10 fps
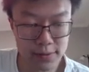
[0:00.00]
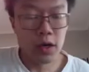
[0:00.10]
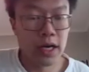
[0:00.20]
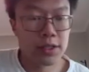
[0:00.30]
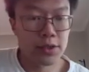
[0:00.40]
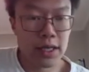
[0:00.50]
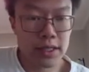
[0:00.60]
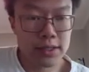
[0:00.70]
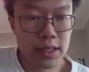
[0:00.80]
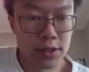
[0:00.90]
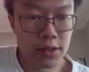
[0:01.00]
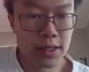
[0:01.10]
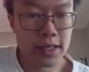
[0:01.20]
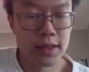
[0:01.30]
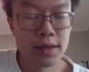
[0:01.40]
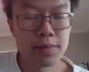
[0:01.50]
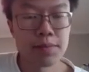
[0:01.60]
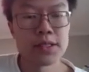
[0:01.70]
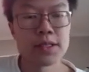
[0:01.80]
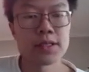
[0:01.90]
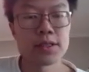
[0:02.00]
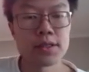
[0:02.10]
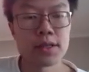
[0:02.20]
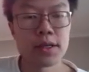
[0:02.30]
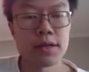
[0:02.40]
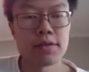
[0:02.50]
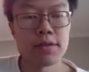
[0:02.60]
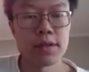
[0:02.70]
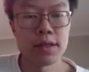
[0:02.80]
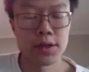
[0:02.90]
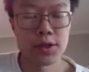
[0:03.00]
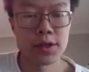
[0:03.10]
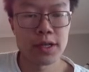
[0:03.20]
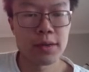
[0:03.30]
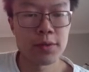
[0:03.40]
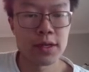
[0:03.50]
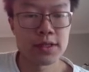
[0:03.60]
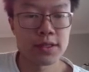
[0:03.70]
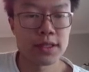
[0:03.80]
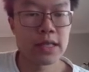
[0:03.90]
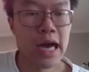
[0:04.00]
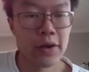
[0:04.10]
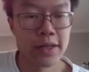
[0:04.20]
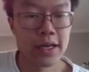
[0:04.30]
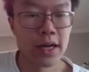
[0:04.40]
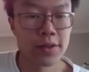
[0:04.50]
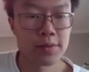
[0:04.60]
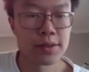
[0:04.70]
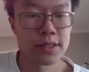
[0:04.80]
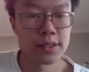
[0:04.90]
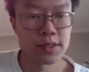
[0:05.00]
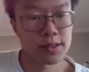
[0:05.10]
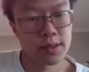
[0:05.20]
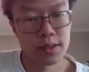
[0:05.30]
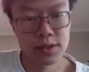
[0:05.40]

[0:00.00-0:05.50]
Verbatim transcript: All right, guys, so now let's actually look at the positions of our current number and see how they got their positions.